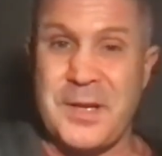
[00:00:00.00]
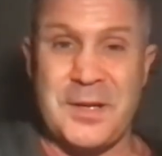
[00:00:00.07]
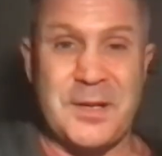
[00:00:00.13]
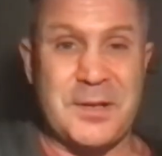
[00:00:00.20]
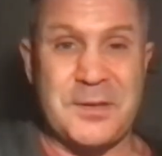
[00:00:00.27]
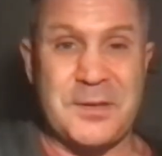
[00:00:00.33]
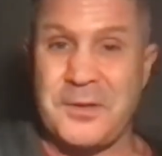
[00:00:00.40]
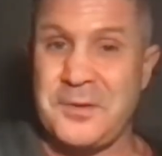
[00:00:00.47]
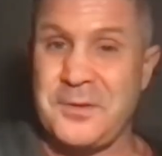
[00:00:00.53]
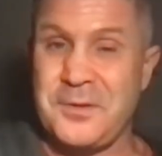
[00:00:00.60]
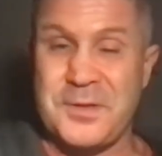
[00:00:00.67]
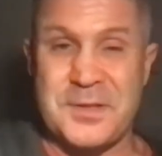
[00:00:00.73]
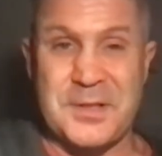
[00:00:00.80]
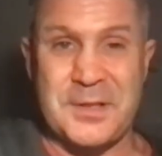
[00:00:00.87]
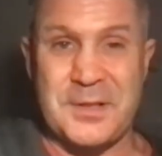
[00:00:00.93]
It
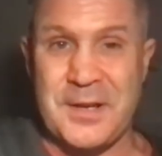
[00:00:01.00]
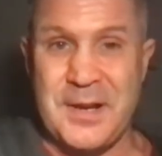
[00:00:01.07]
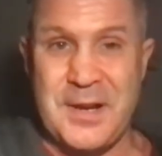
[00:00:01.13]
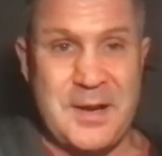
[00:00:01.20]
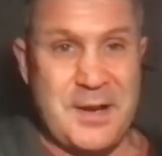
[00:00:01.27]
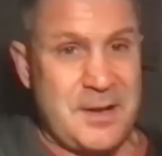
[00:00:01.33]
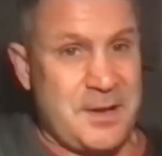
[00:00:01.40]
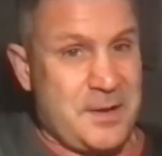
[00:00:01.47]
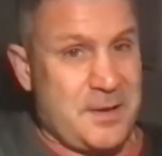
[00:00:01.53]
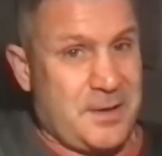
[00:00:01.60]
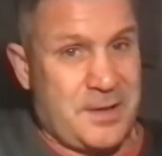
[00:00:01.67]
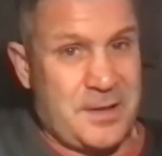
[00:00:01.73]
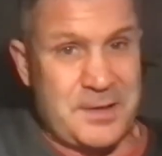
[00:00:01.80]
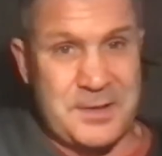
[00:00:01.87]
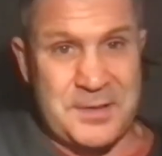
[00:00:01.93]
turns, and
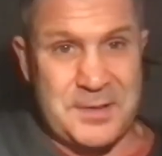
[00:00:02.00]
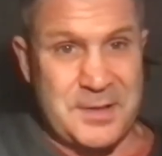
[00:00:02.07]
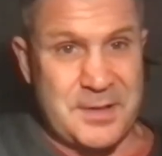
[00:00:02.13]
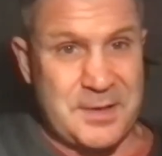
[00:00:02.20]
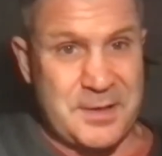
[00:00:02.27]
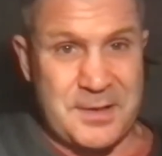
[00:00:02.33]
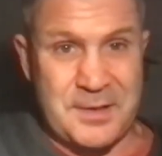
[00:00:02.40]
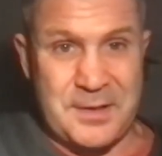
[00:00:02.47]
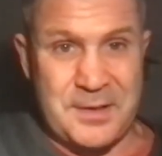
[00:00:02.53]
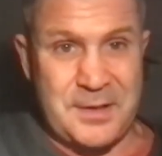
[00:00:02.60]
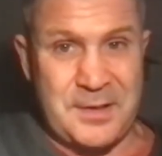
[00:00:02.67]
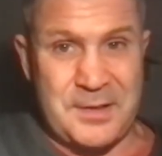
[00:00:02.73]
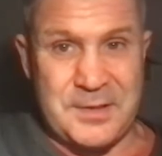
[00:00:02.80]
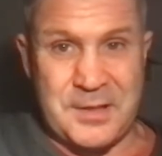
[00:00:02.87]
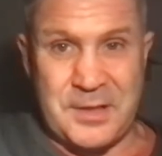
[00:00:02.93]
he's
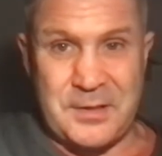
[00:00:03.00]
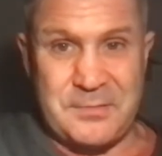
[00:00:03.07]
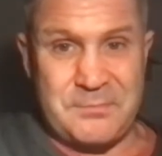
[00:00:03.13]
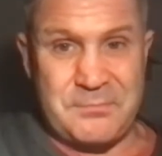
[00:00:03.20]
learned